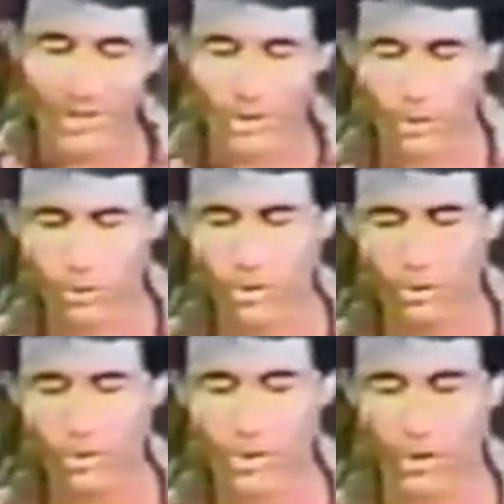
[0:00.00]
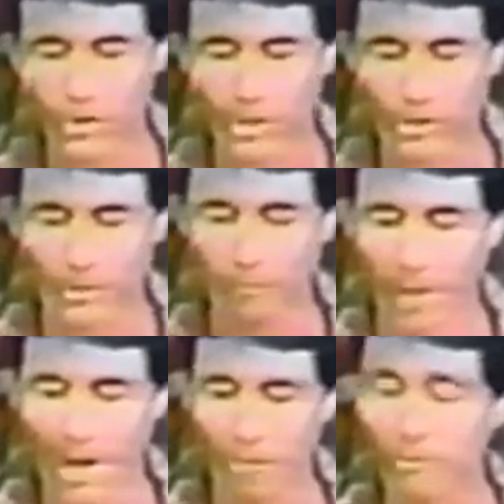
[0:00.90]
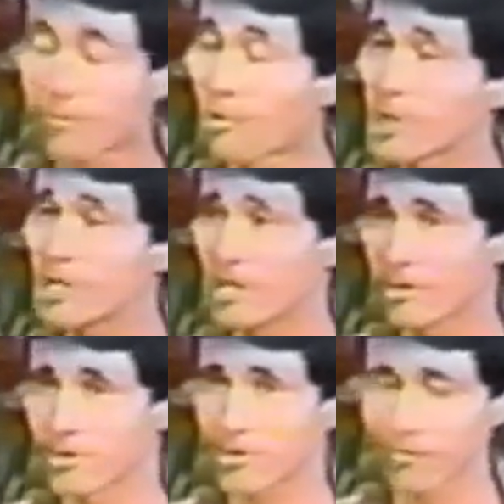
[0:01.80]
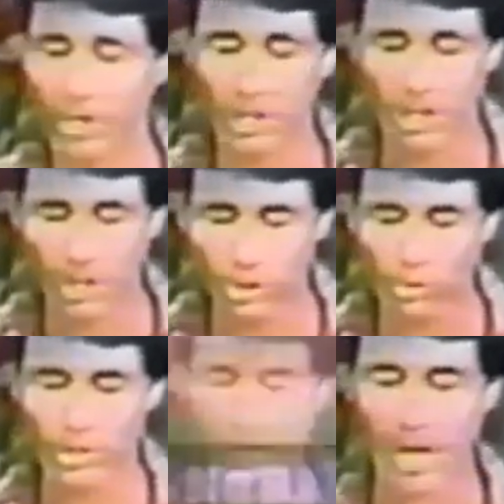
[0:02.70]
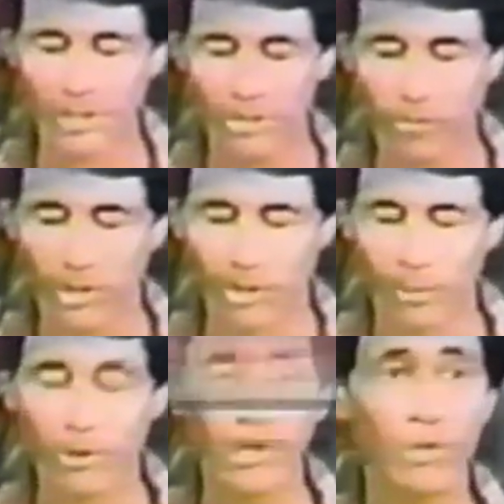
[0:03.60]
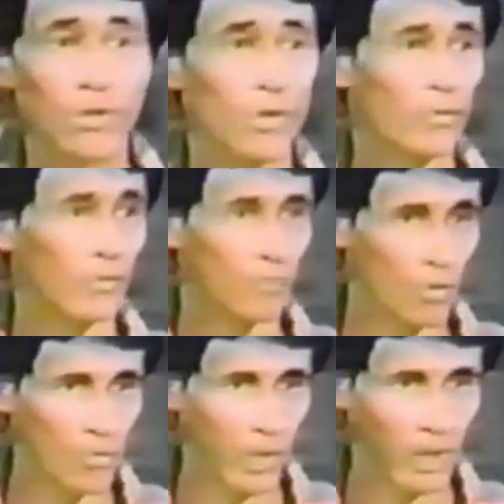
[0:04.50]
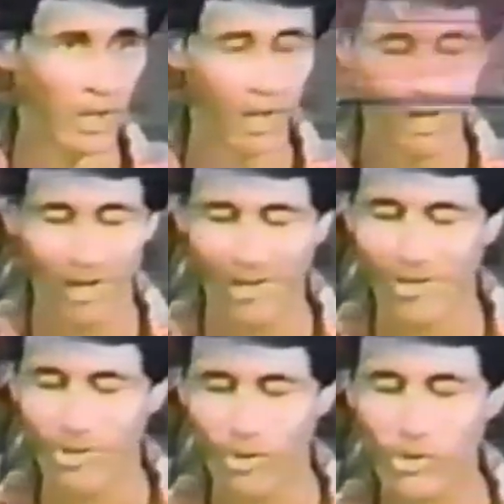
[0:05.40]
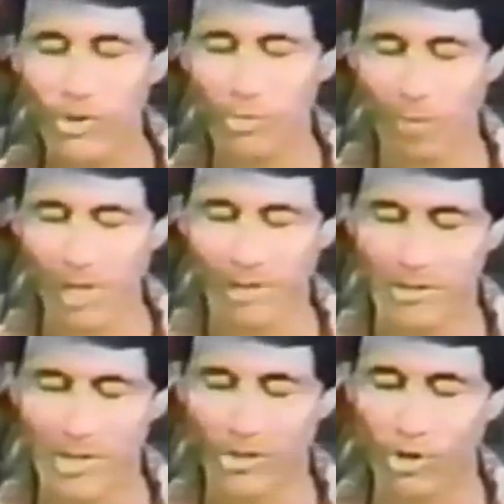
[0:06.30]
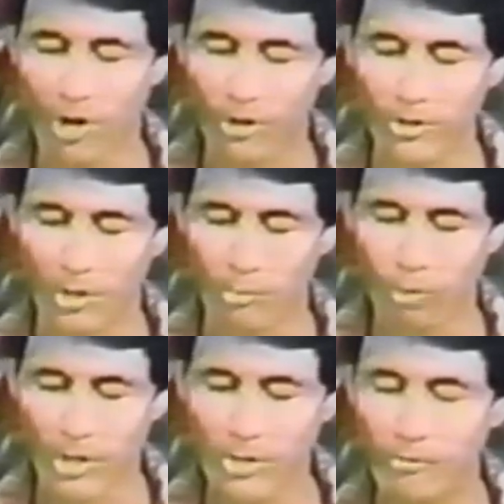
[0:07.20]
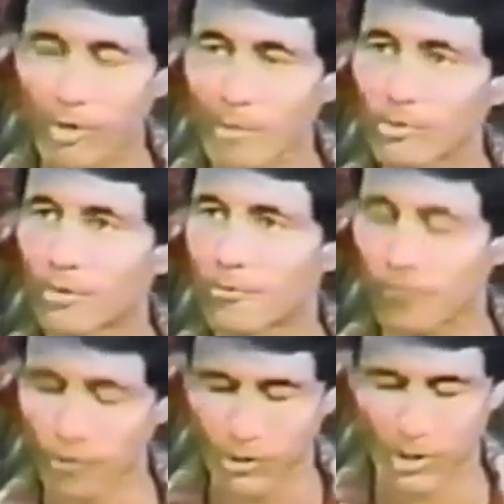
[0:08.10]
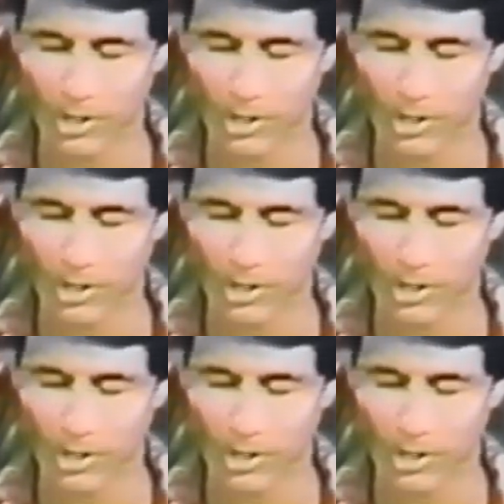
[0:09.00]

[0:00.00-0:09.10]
so to introduce Eustace, after 40 years of continuous activity in the American conservative movement, Eustace Mullins has garnered an impressive number of firsts.